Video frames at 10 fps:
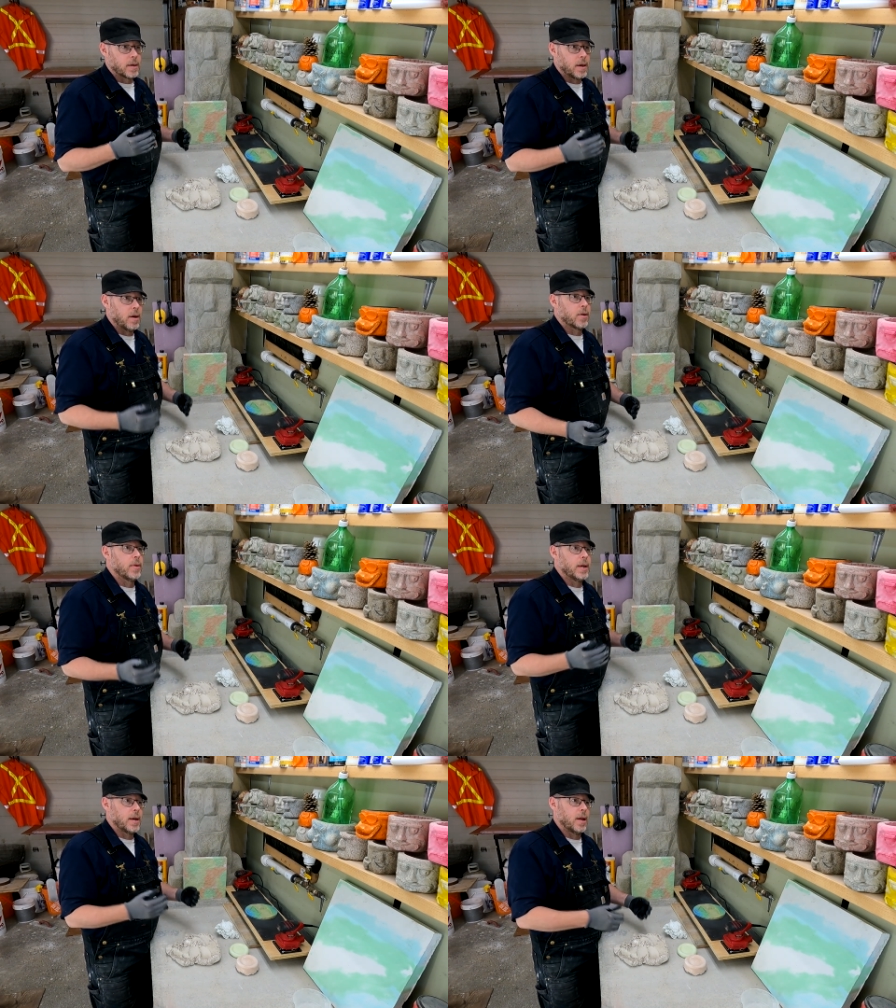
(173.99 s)

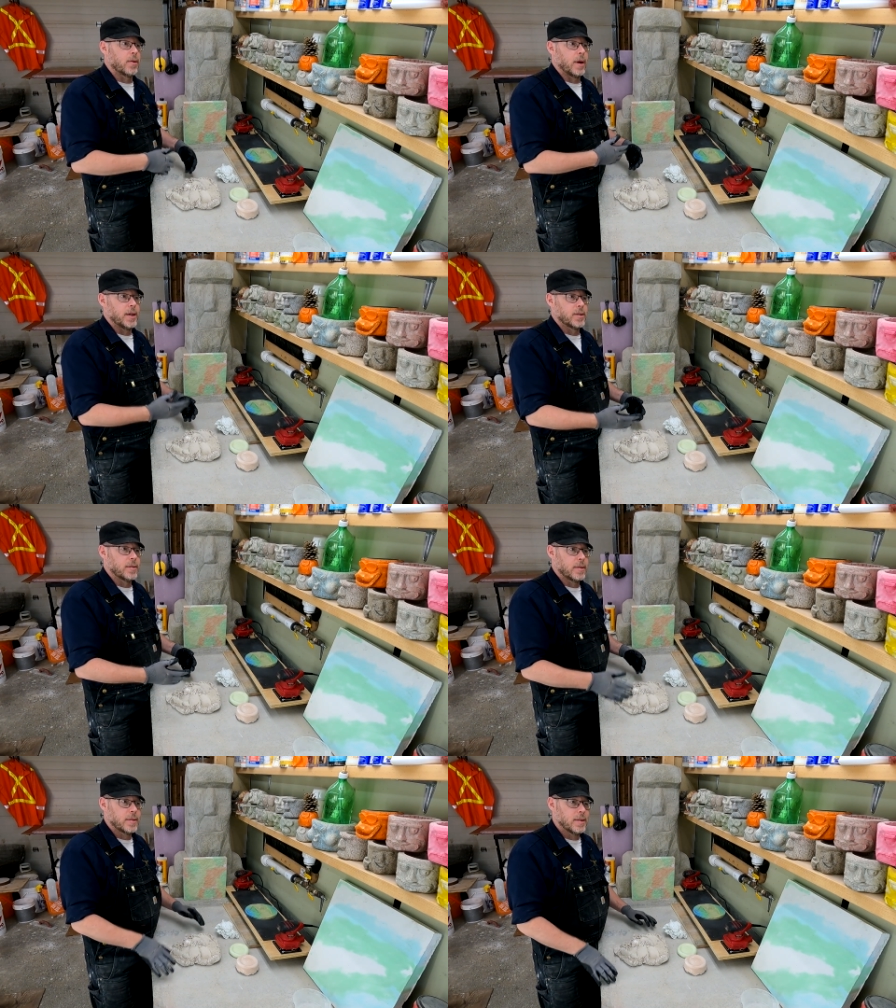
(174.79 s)
Concrete
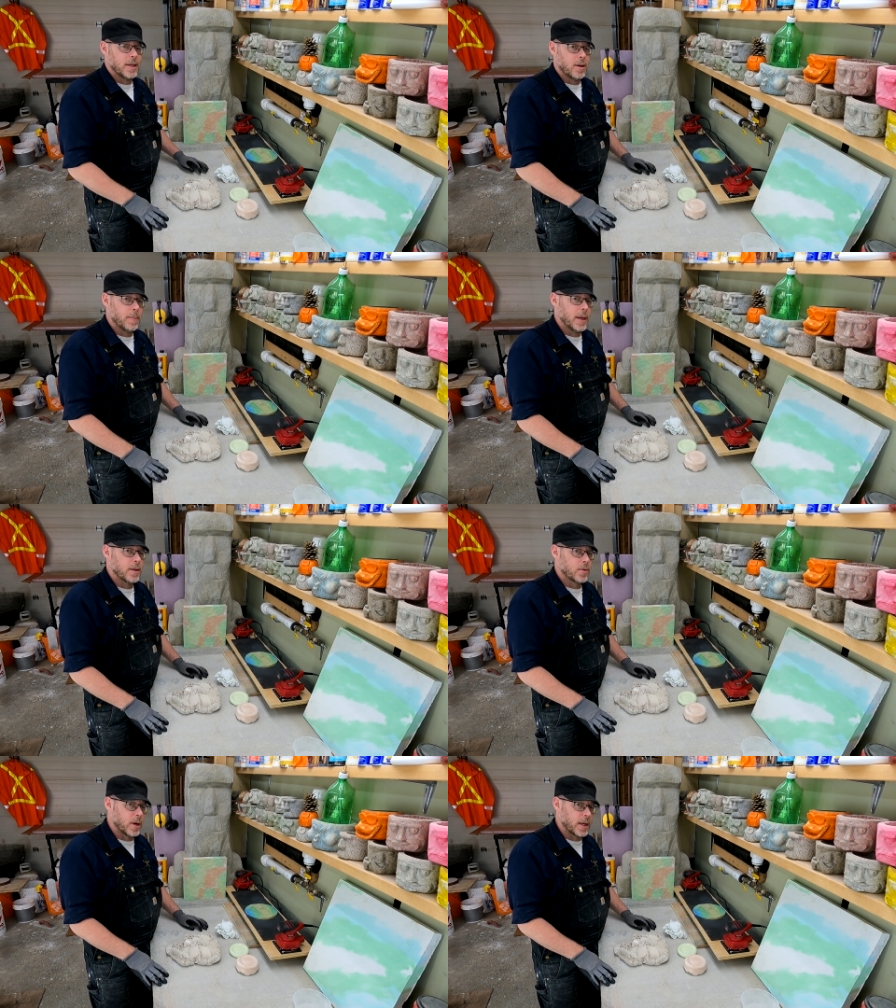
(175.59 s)
colorations is a little
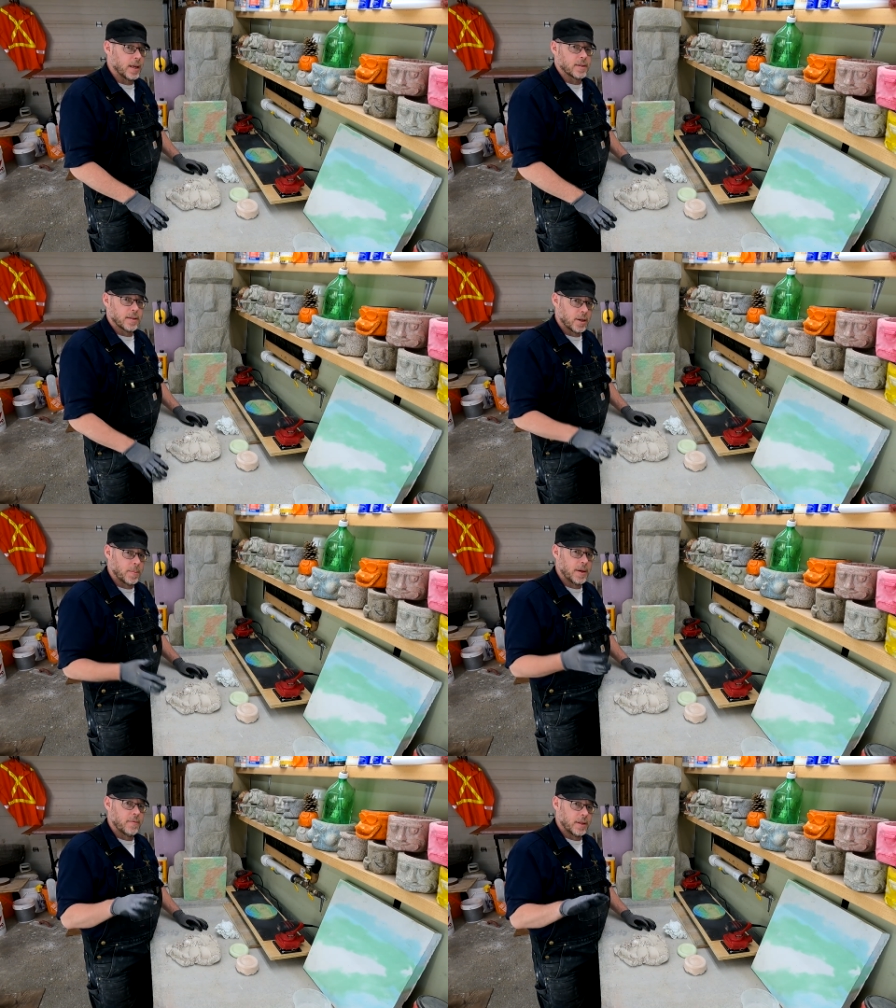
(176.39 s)
bit tricky. It's a little
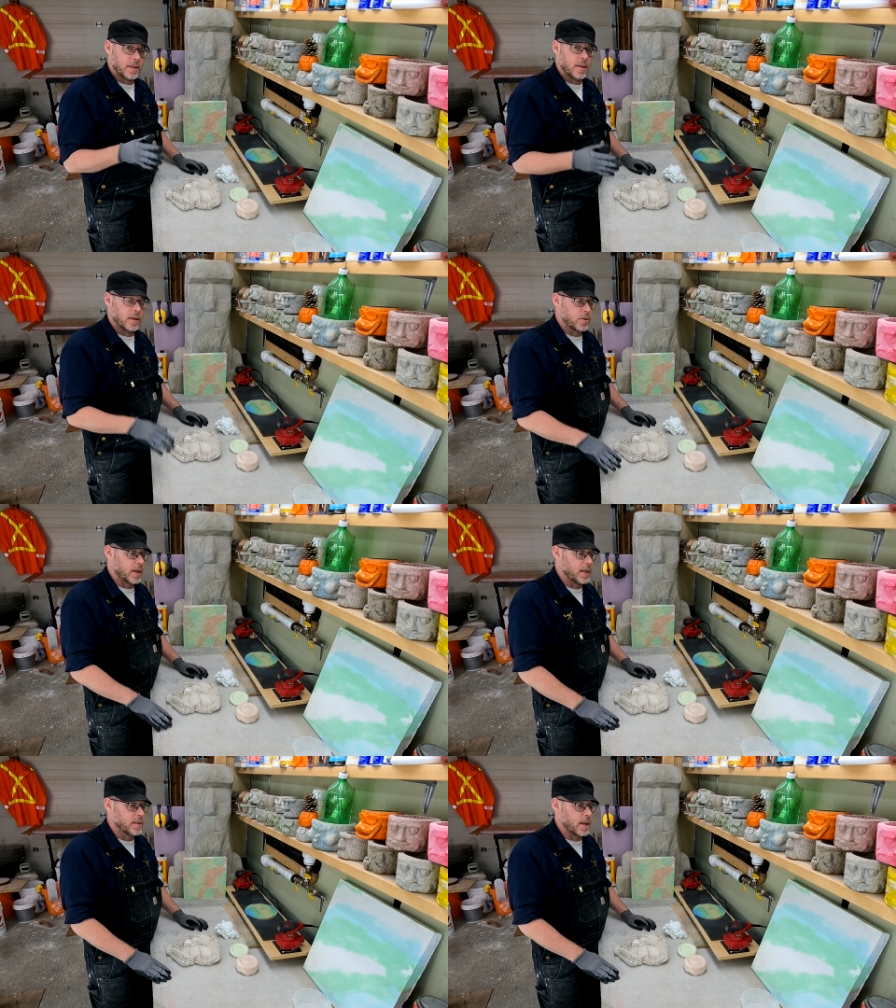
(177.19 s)
bit of a, a
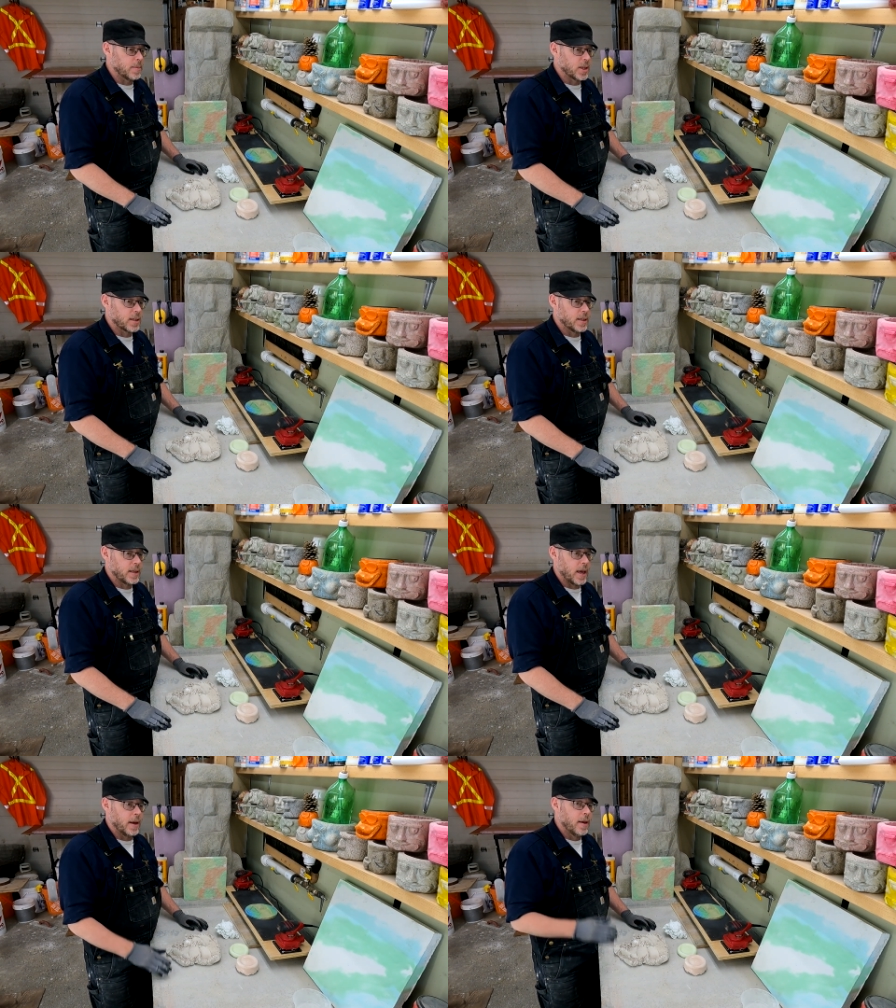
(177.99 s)
tricky subject to
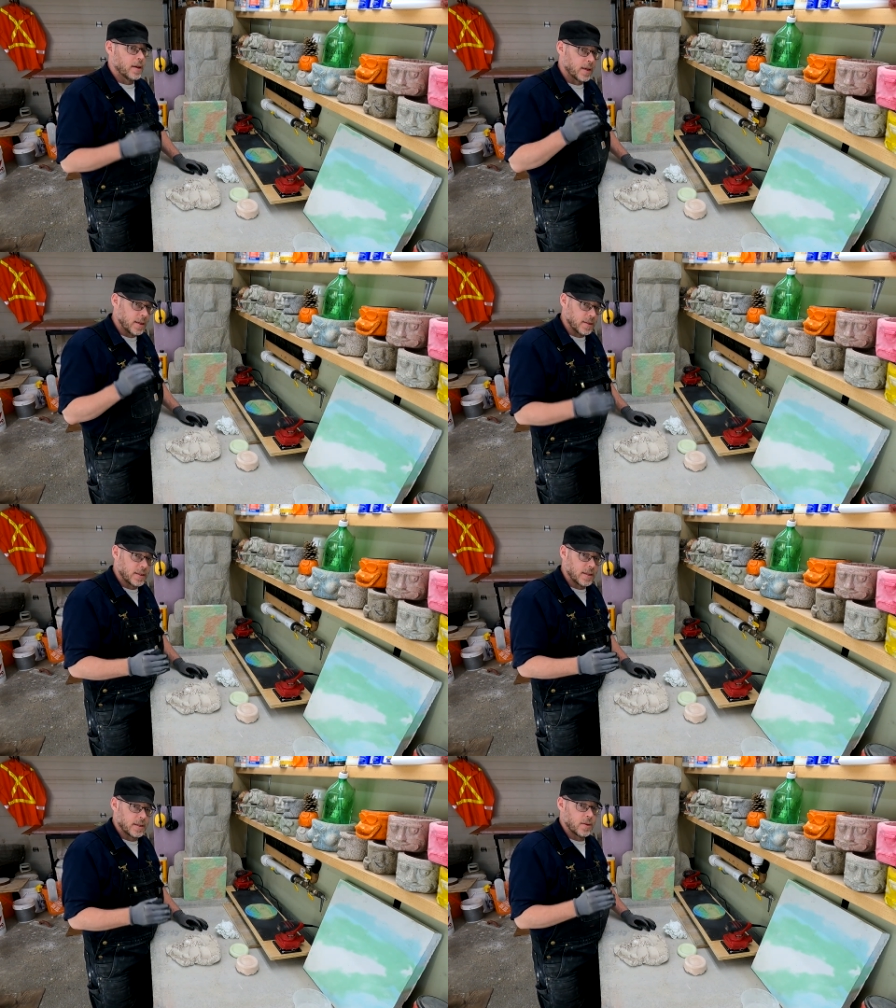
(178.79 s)
get
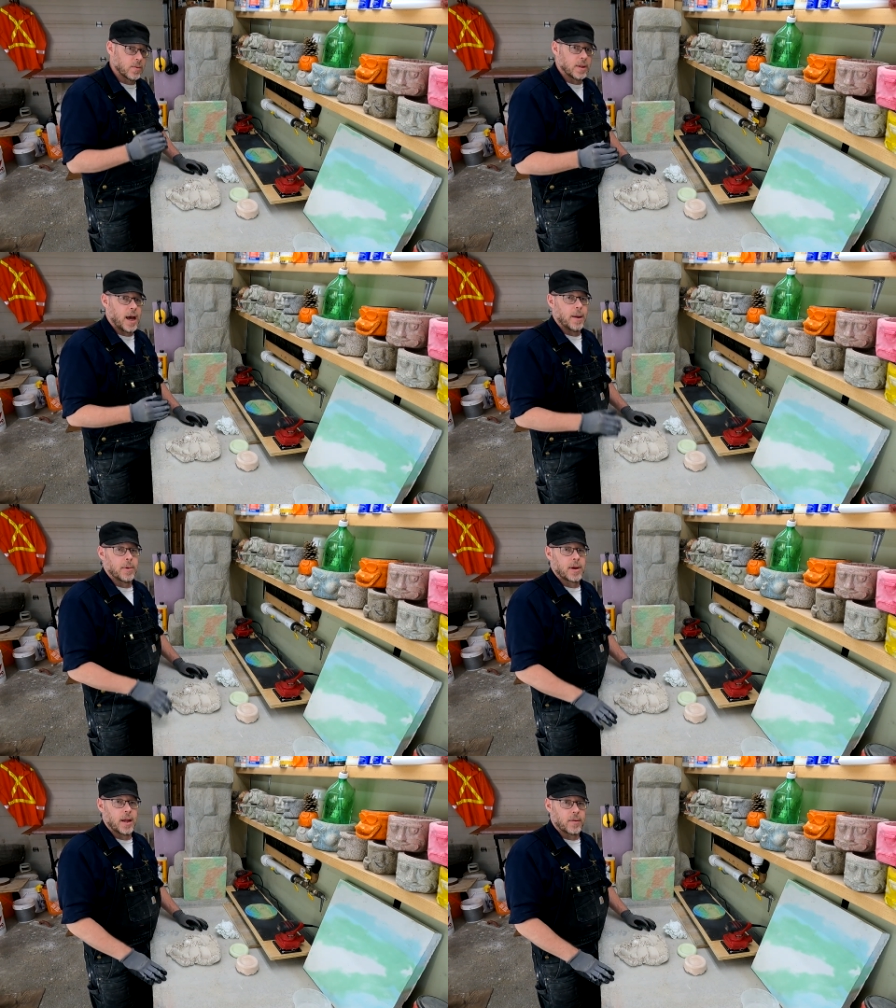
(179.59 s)
consistent,
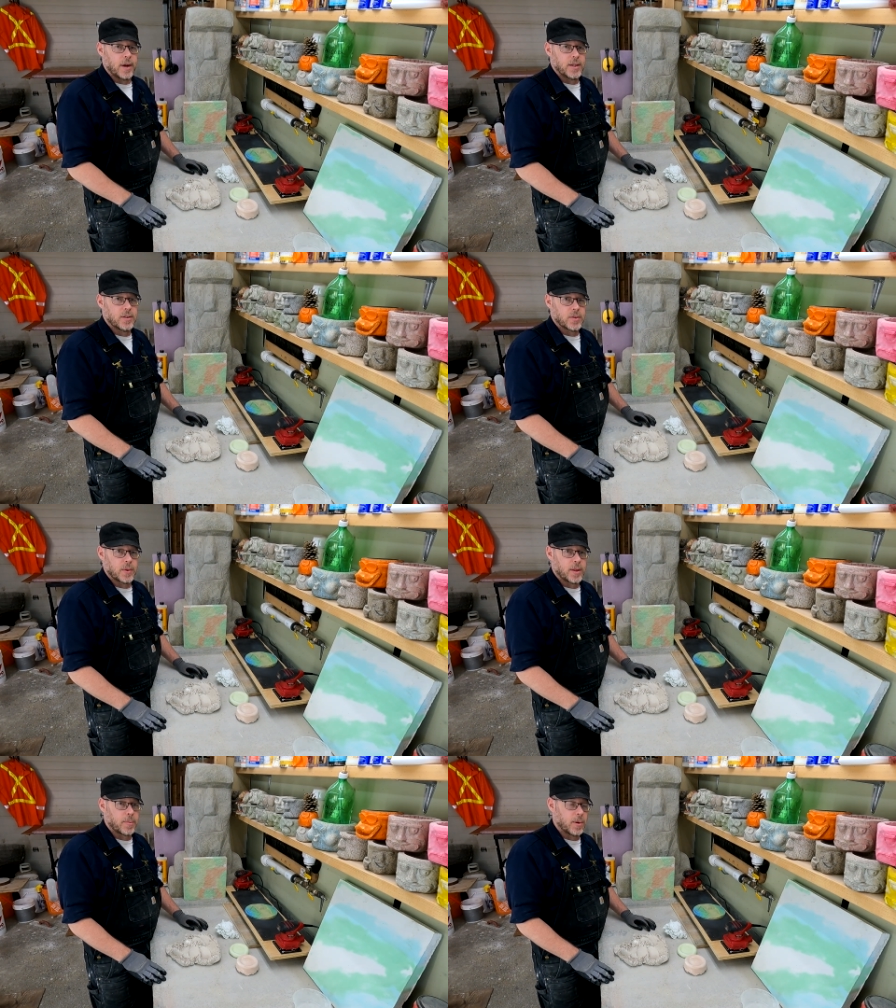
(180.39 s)
reliable colorations
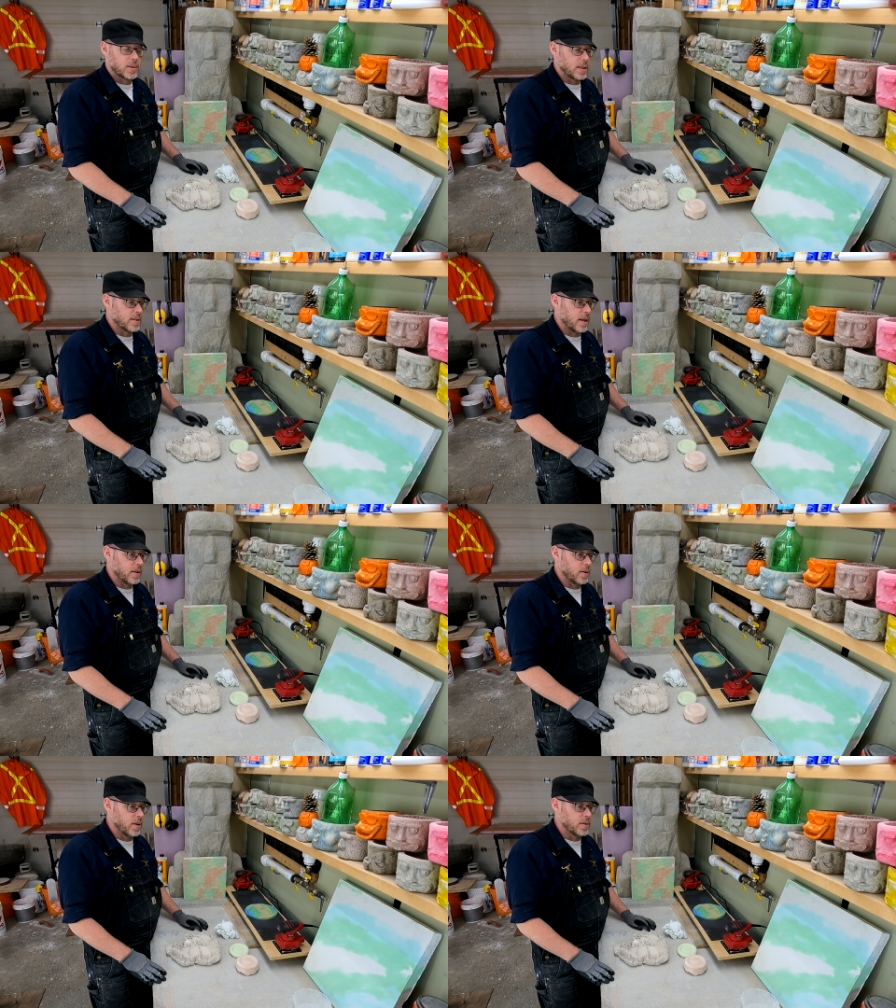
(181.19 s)
with the process that
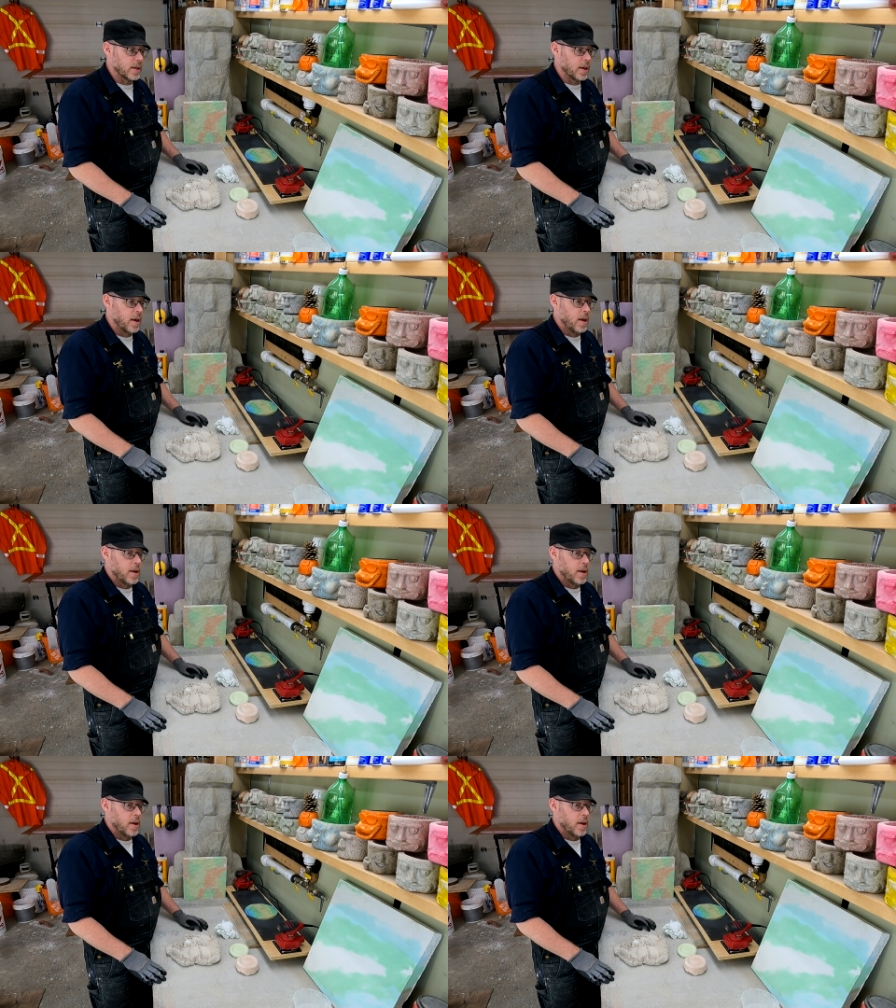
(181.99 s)
you're using